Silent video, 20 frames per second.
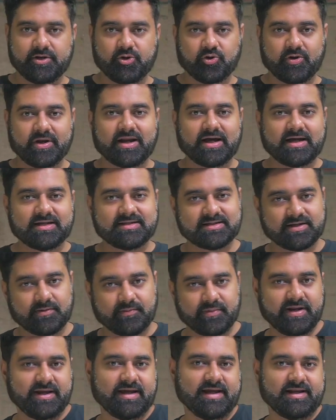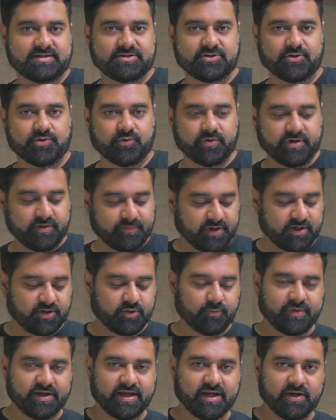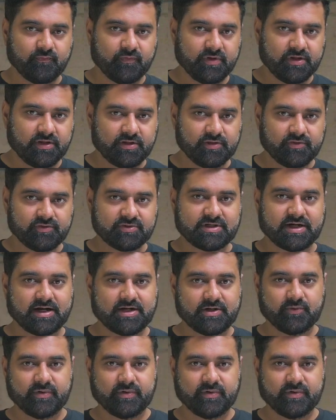You can ask somebody else to do it, but to begin with, you start